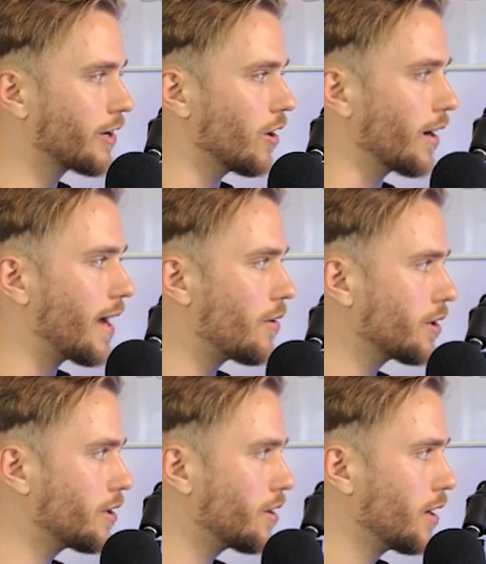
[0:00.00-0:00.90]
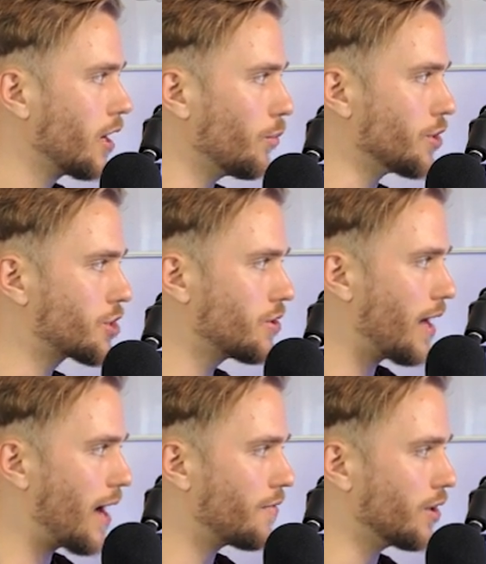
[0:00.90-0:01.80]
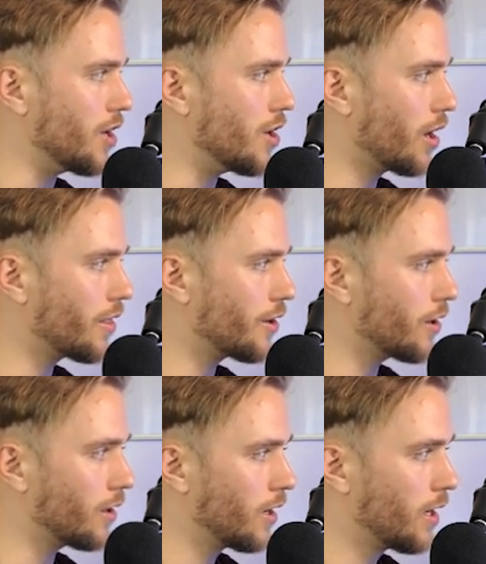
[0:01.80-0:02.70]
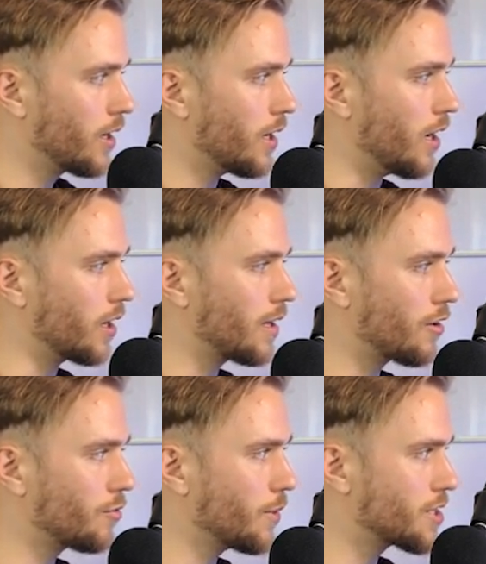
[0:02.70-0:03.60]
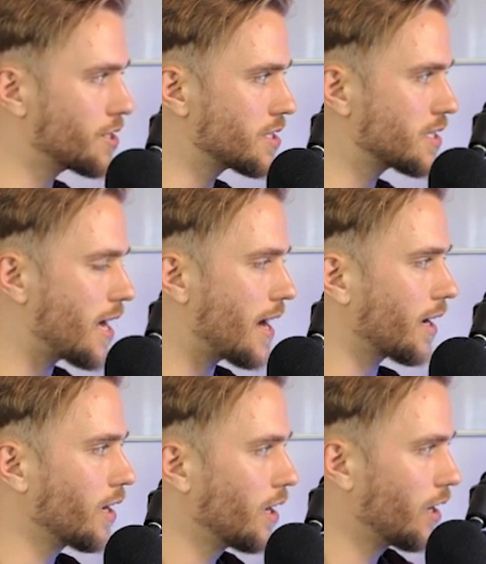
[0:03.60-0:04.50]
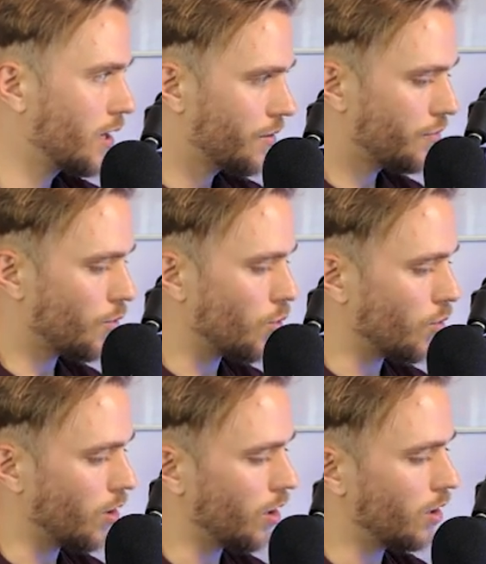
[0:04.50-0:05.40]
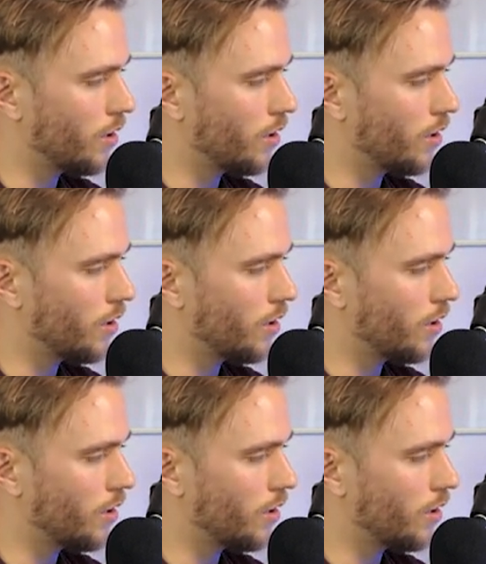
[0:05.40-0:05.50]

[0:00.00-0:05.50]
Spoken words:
our account here, we should have another CloudFormation stack for